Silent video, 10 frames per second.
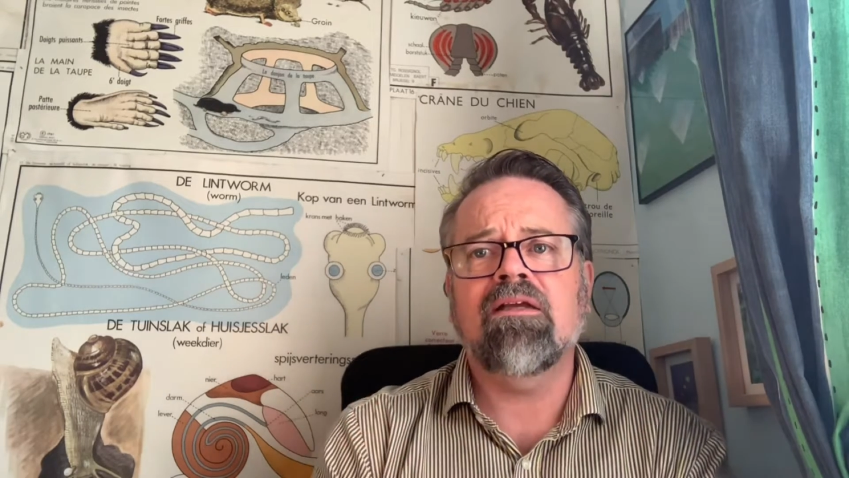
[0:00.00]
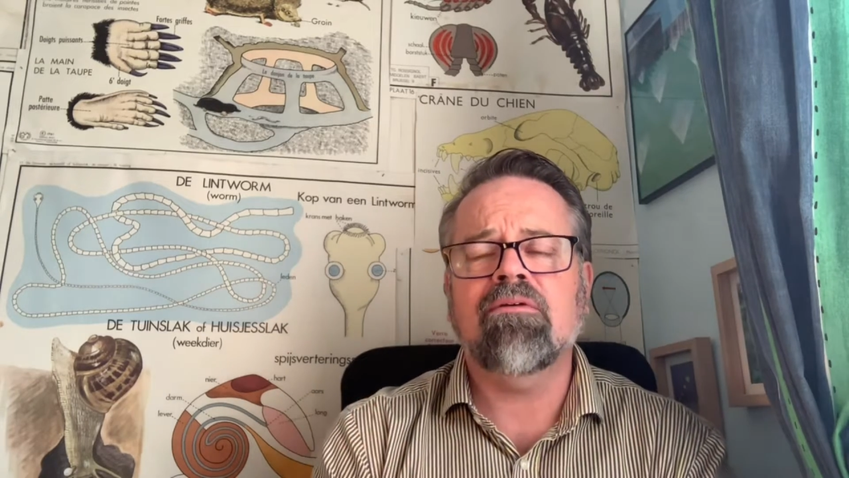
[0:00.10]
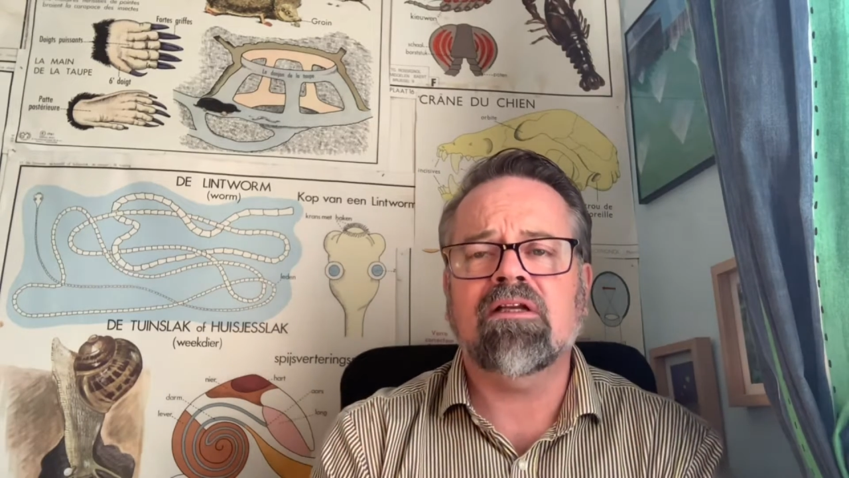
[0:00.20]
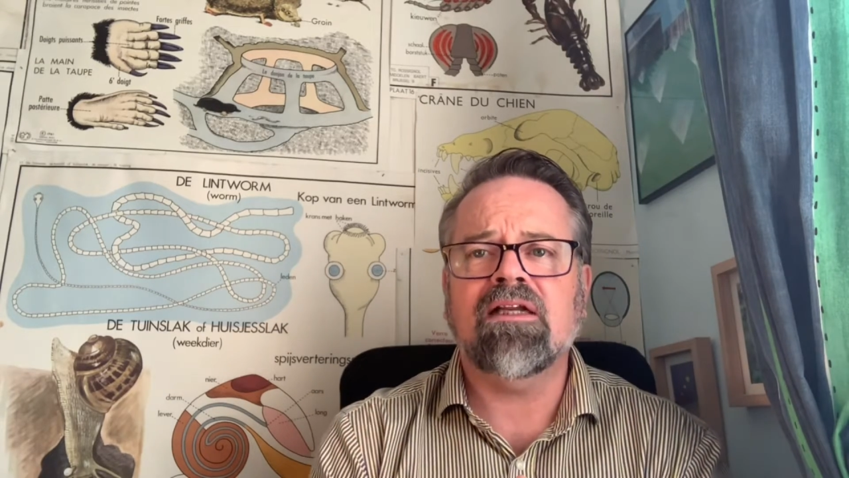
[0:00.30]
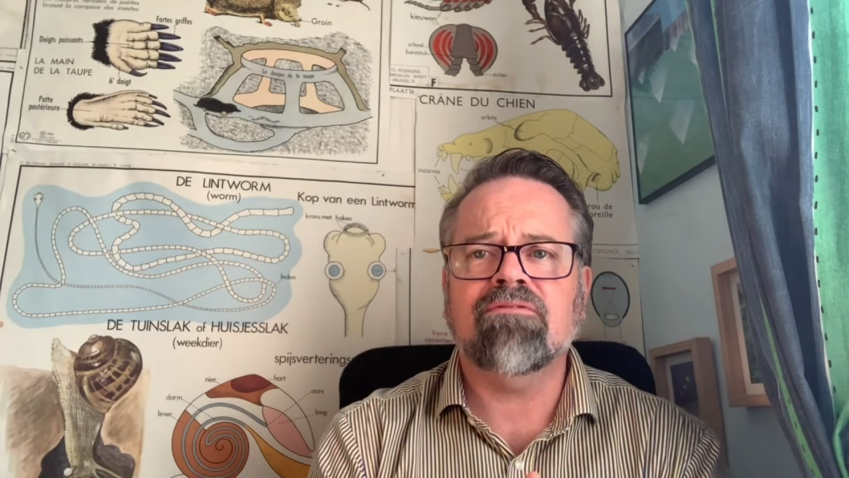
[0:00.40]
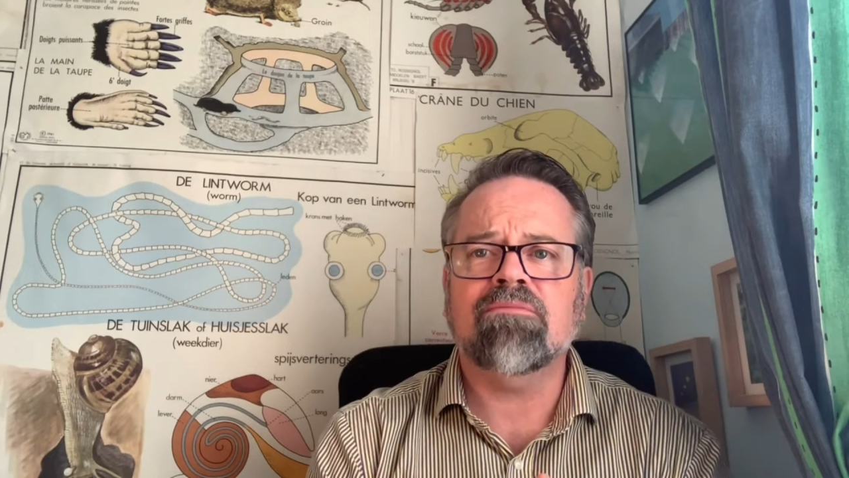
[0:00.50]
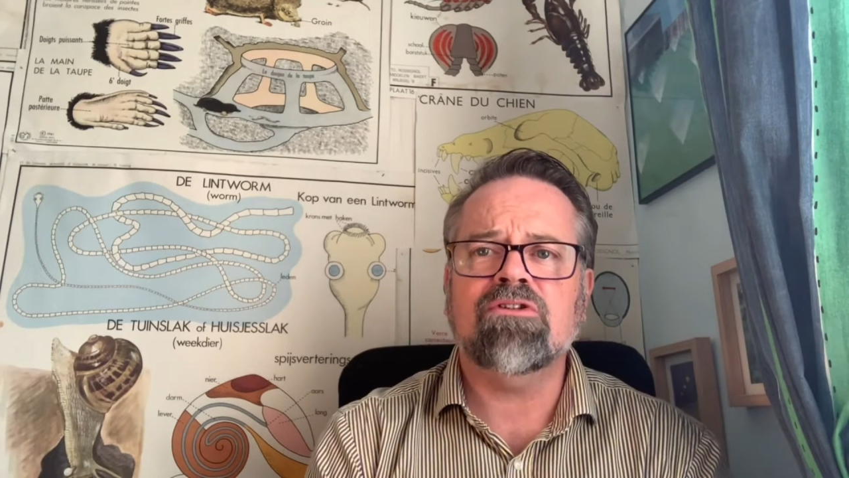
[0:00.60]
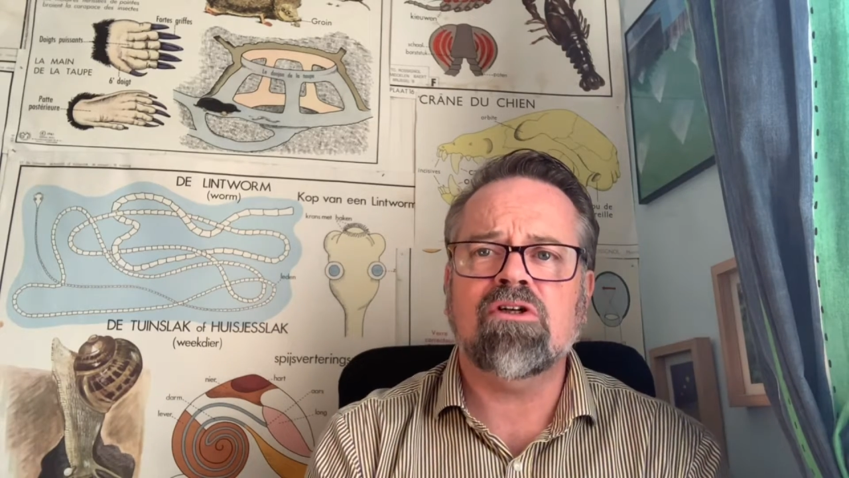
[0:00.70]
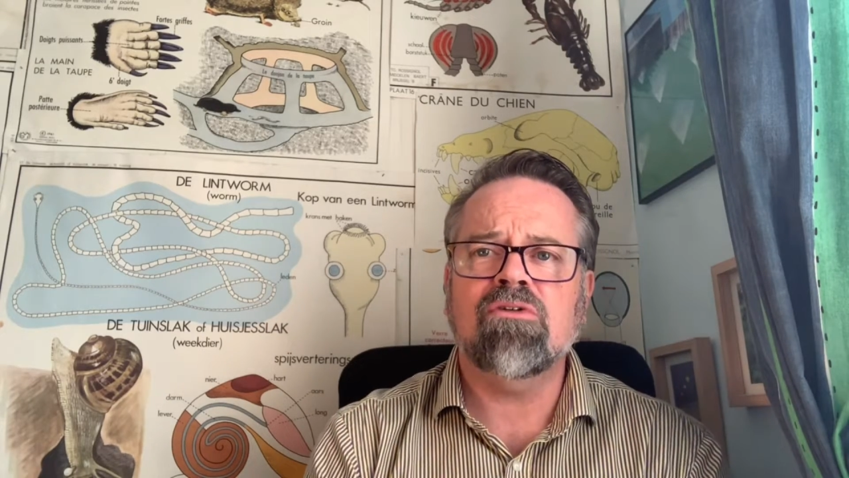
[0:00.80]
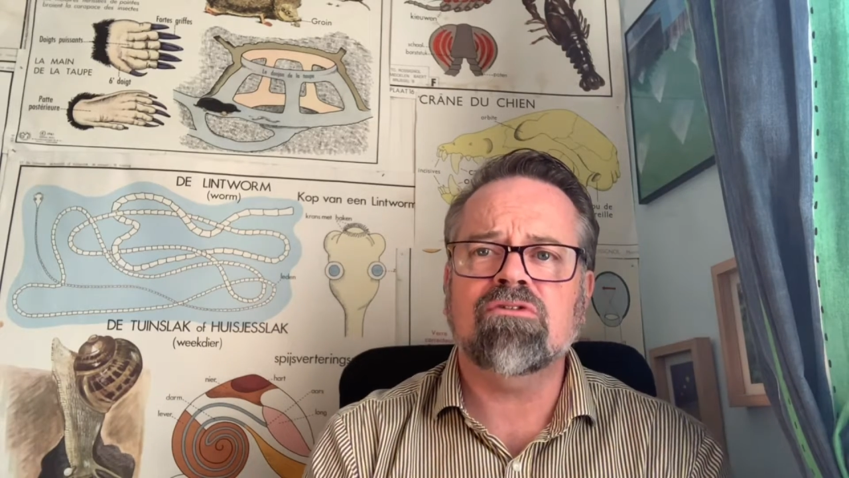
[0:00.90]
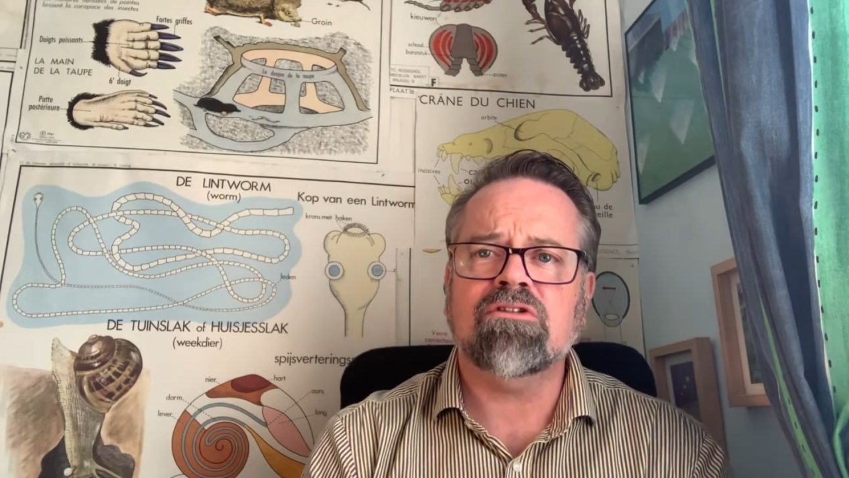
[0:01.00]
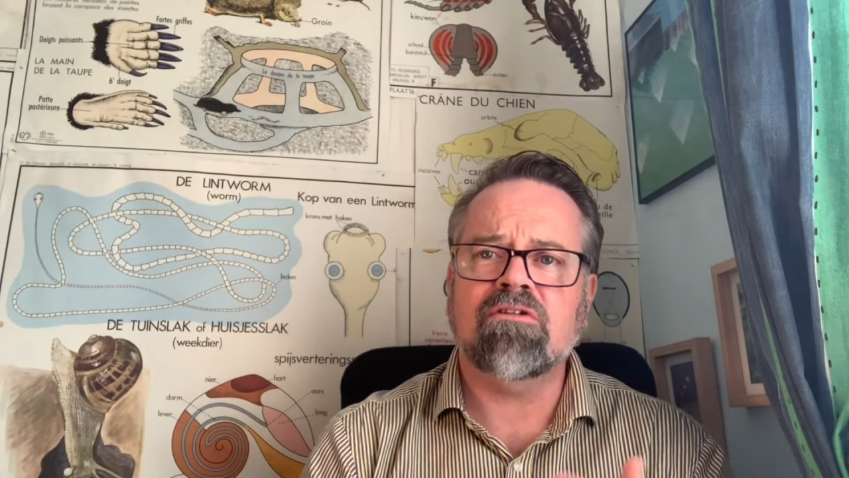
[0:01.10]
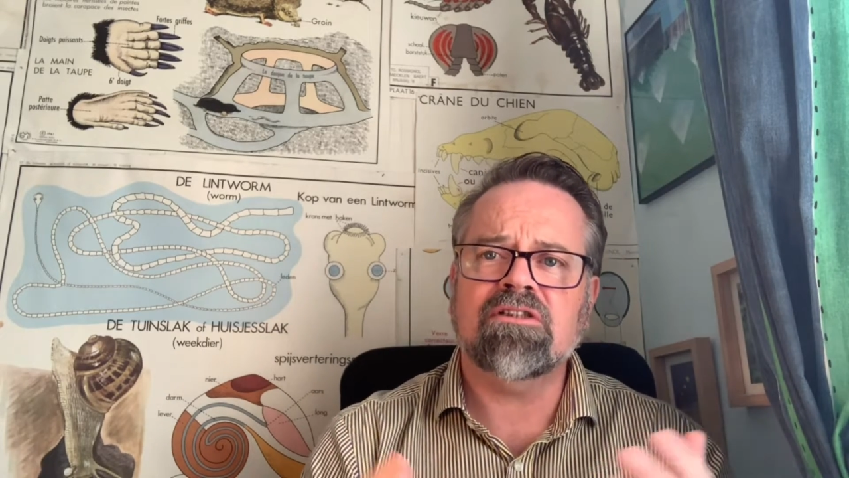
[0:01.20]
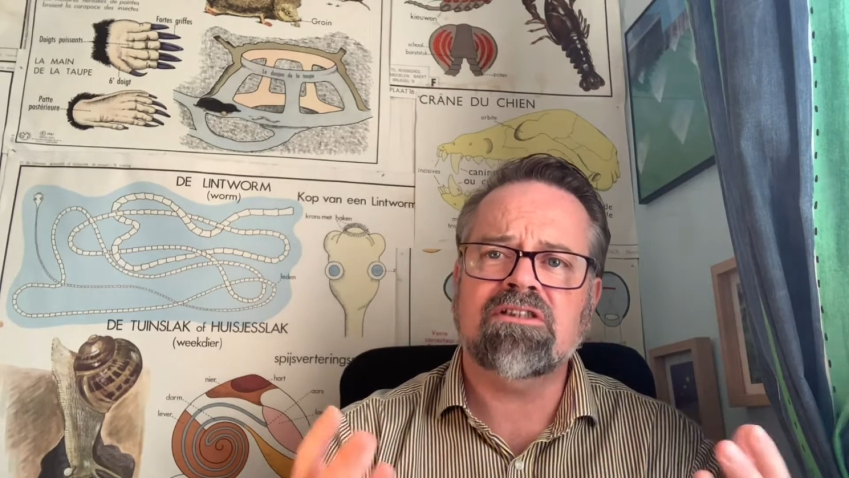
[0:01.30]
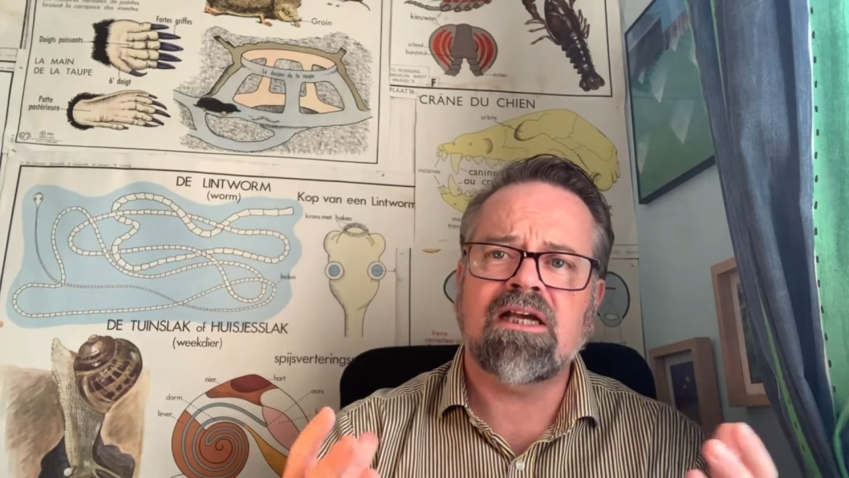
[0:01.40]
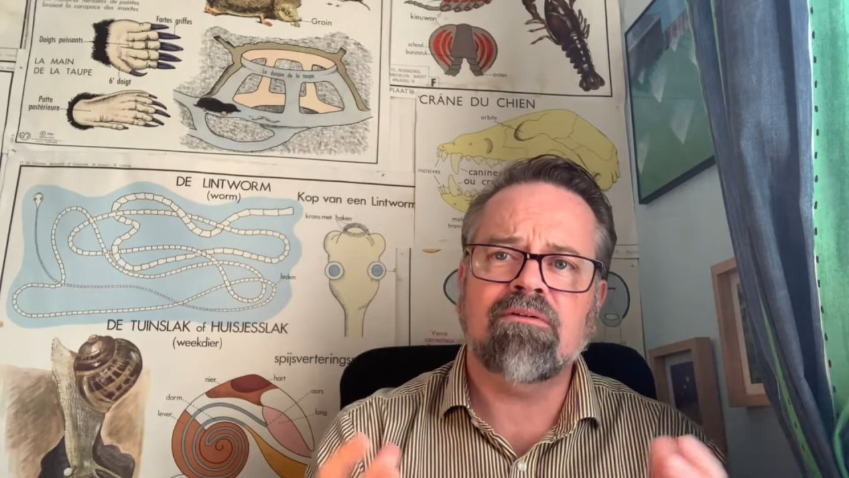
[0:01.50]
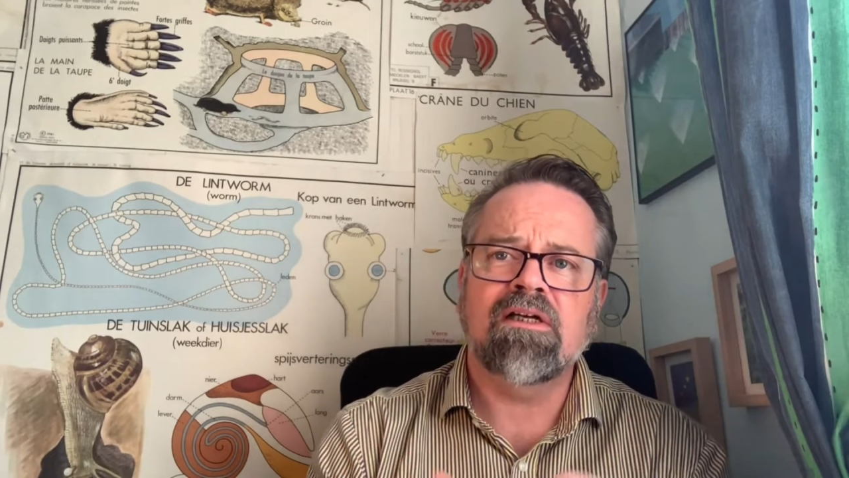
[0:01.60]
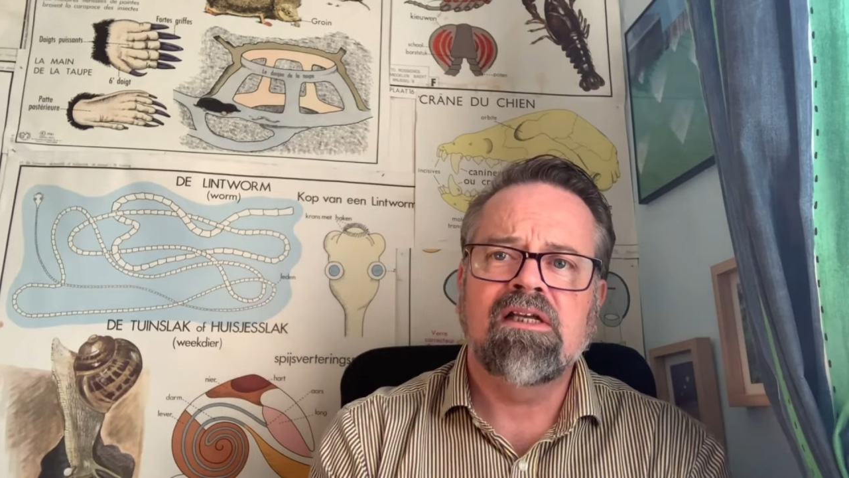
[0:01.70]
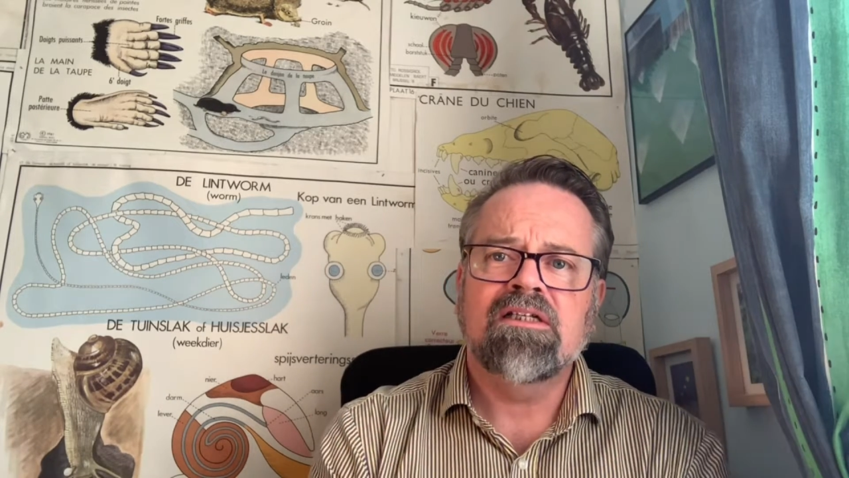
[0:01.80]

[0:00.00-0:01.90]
we can have some toast or a shower,